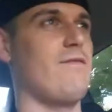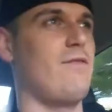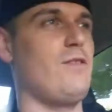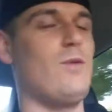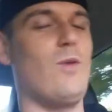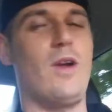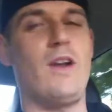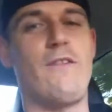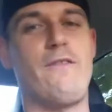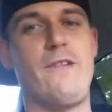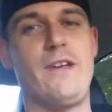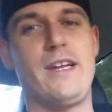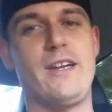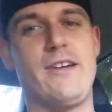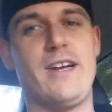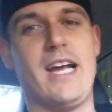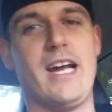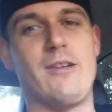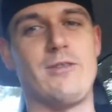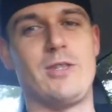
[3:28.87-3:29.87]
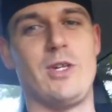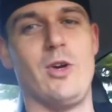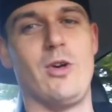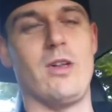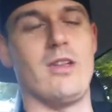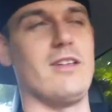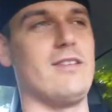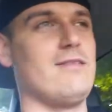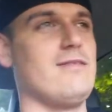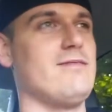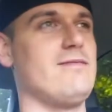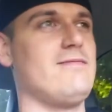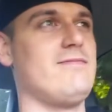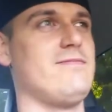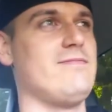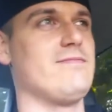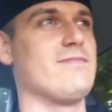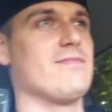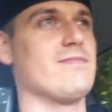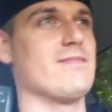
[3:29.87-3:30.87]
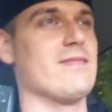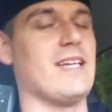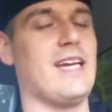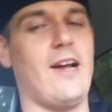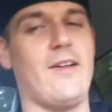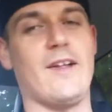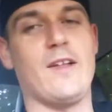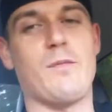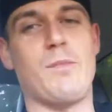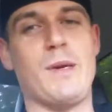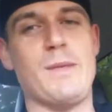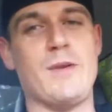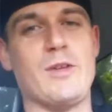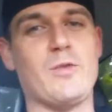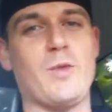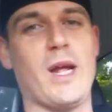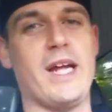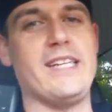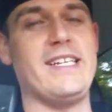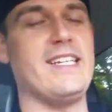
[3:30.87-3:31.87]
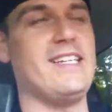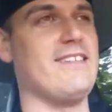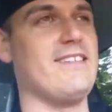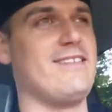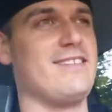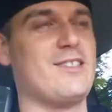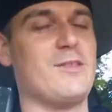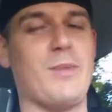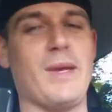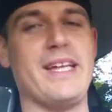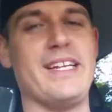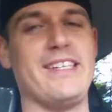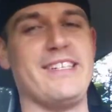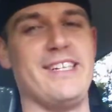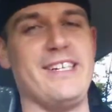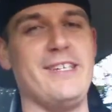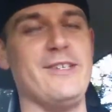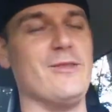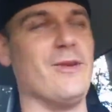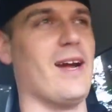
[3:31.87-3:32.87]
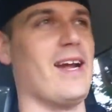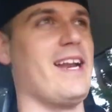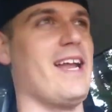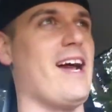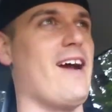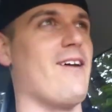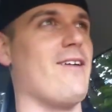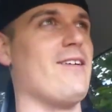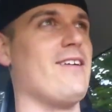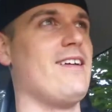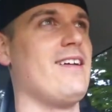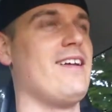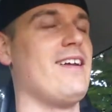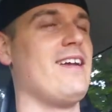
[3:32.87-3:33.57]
If you want to figure it out, Google it. Hell, that's pretty much what I did to explain it to you right now.